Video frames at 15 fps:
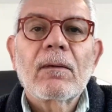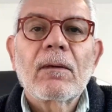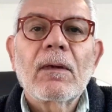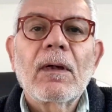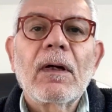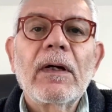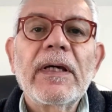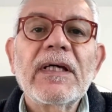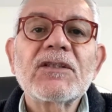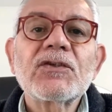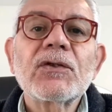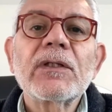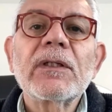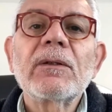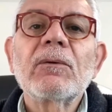I
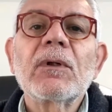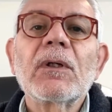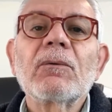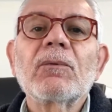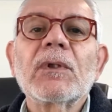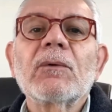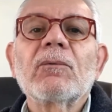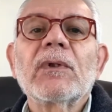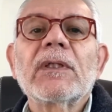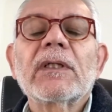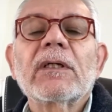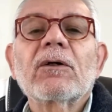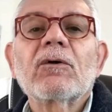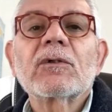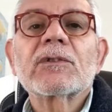actually went
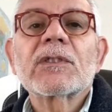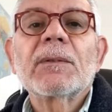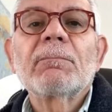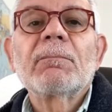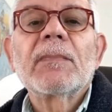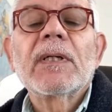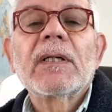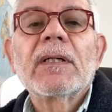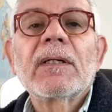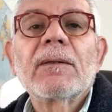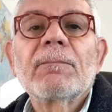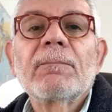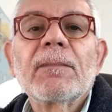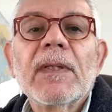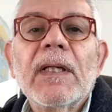and got some
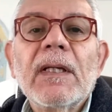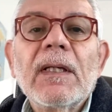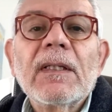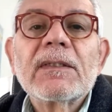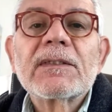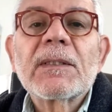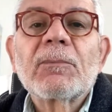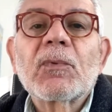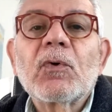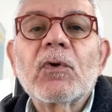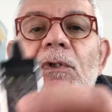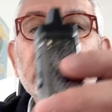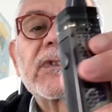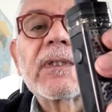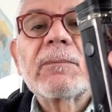
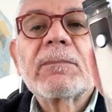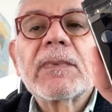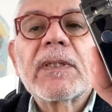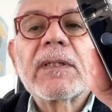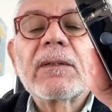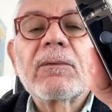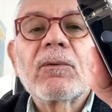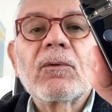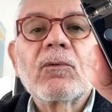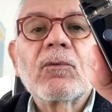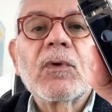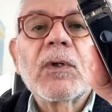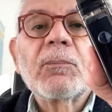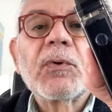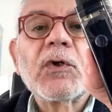coils, some
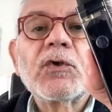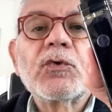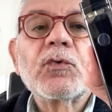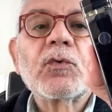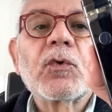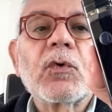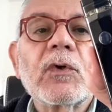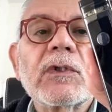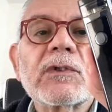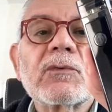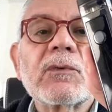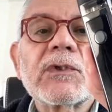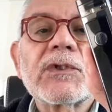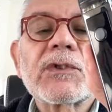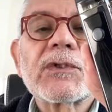1.2 coils,
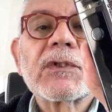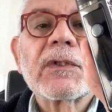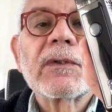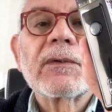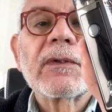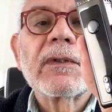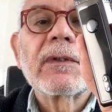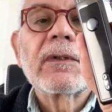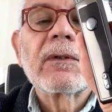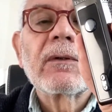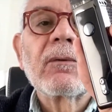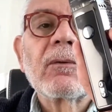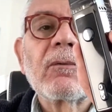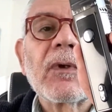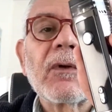which
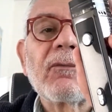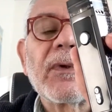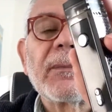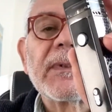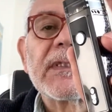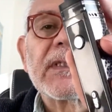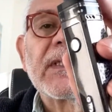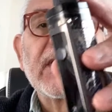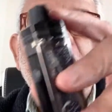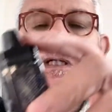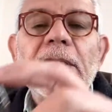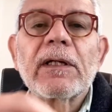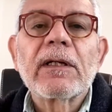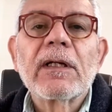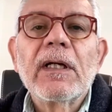one of them is in
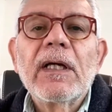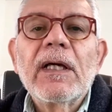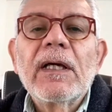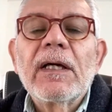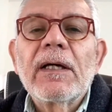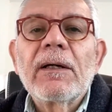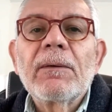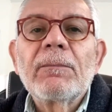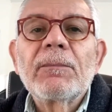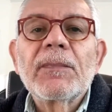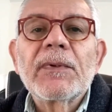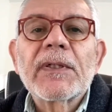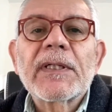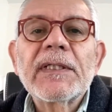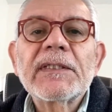here.
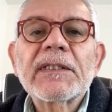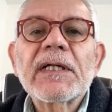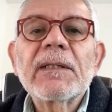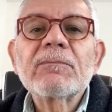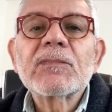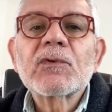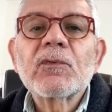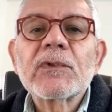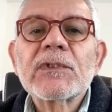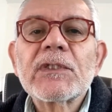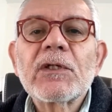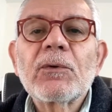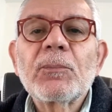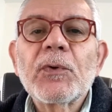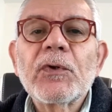The kit comes with
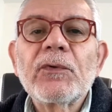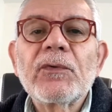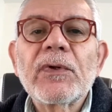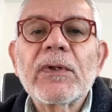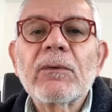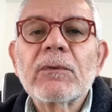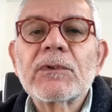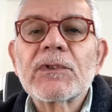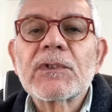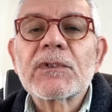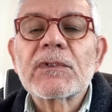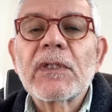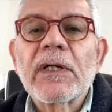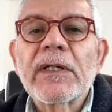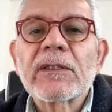0.3, which
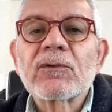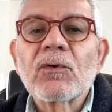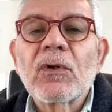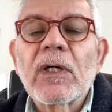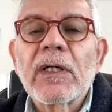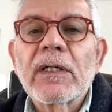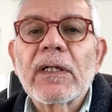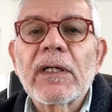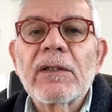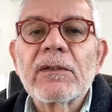is direct to lung, and the